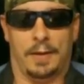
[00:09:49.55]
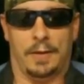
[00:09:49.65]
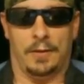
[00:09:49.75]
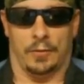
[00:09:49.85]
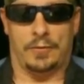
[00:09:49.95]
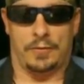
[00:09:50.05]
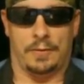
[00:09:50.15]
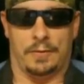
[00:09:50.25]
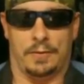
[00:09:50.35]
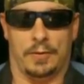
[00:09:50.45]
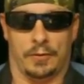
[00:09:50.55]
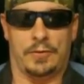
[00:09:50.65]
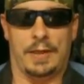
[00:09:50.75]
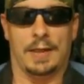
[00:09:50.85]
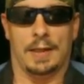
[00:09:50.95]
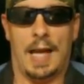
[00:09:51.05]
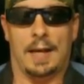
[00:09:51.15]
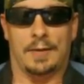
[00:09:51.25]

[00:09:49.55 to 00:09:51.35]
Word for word: you'll you'll see a lot of